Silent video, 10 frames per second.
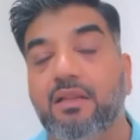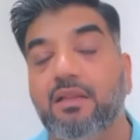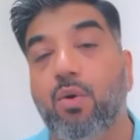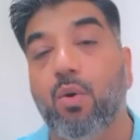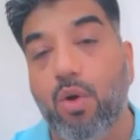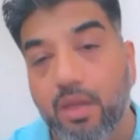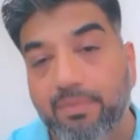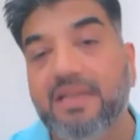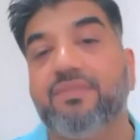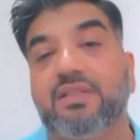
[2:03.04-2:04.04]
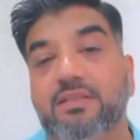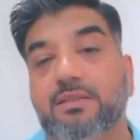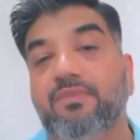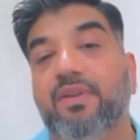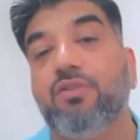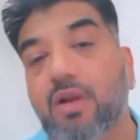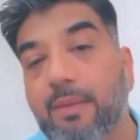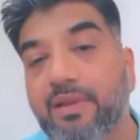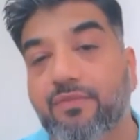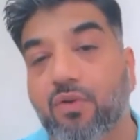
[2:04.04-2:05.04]
the old belief system where you're
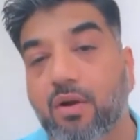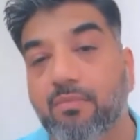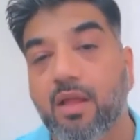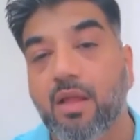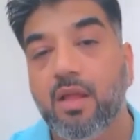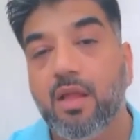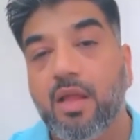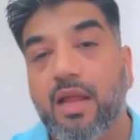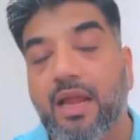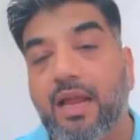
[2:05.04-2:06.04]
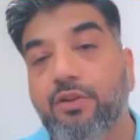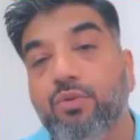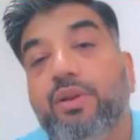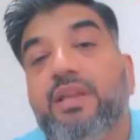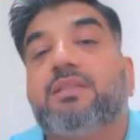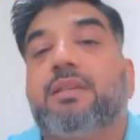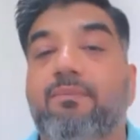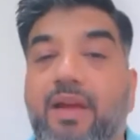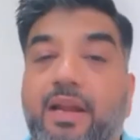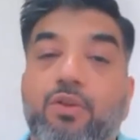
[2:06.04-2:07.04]
coming from and you reach
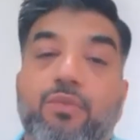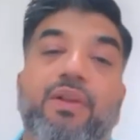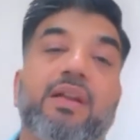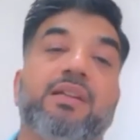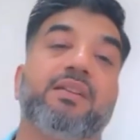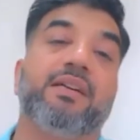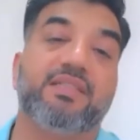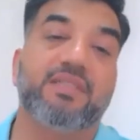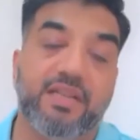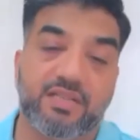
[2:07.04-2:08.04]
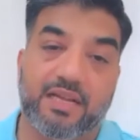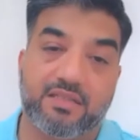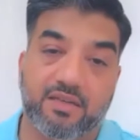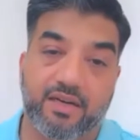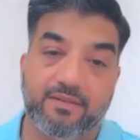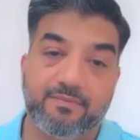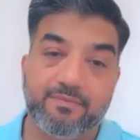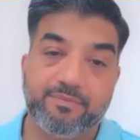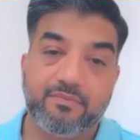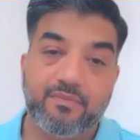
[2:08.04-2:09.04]
somewhere and you feel it is a destination actually right
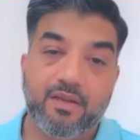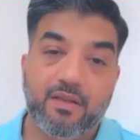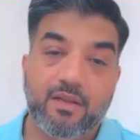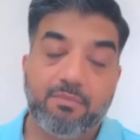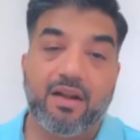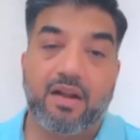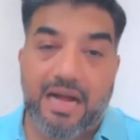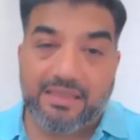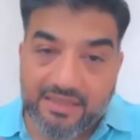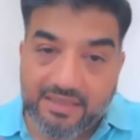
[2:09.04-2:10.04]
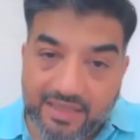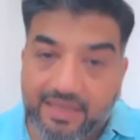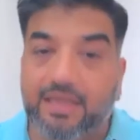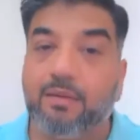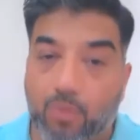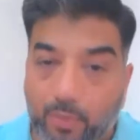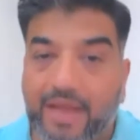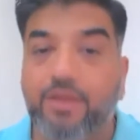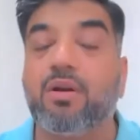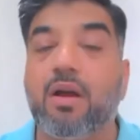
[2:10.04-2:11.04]
but rather than thinking about
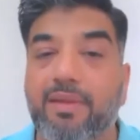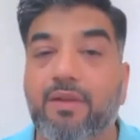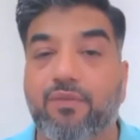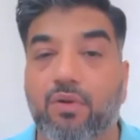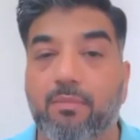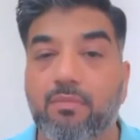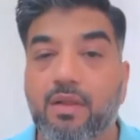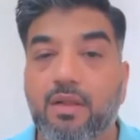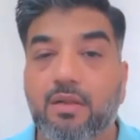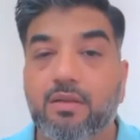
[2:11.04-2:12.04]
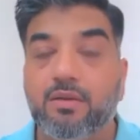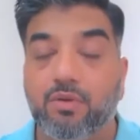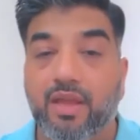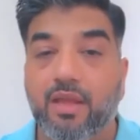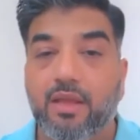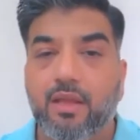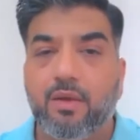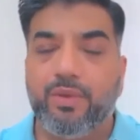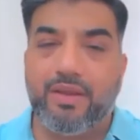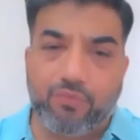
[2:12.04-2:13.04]
where you're coming from okay
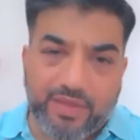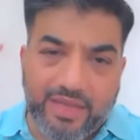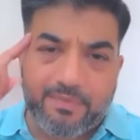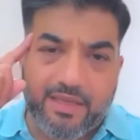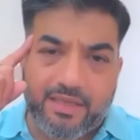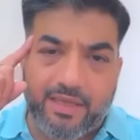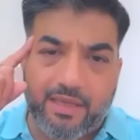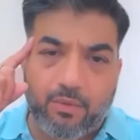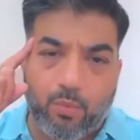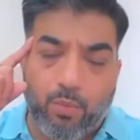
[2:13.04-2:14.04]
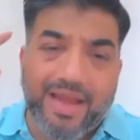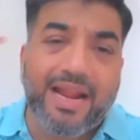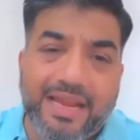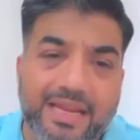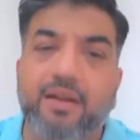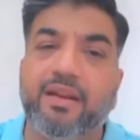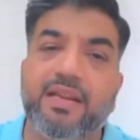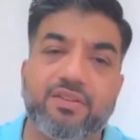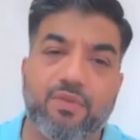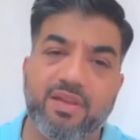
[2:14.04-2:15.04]
we have to keep thinking where i can
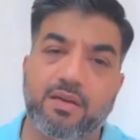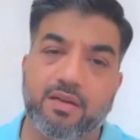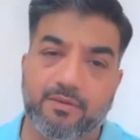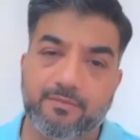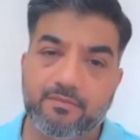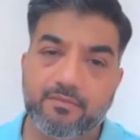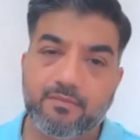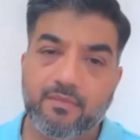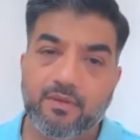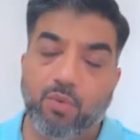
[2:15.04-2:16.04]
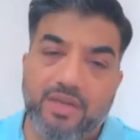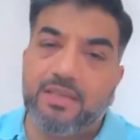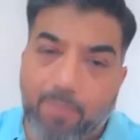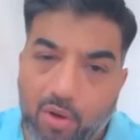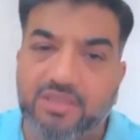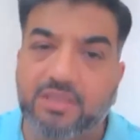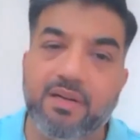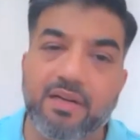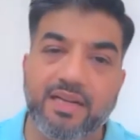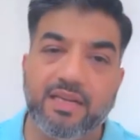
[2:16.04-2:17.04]
reach from here what is a
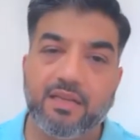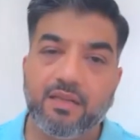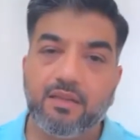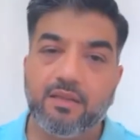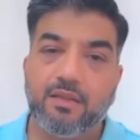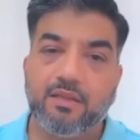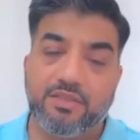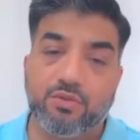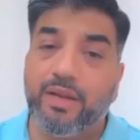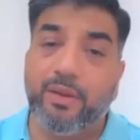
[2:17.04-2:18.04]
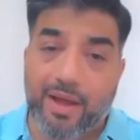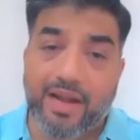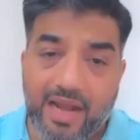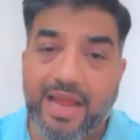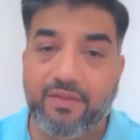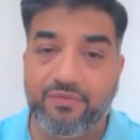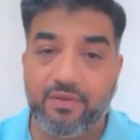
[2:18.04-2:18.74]
possibility there's only one life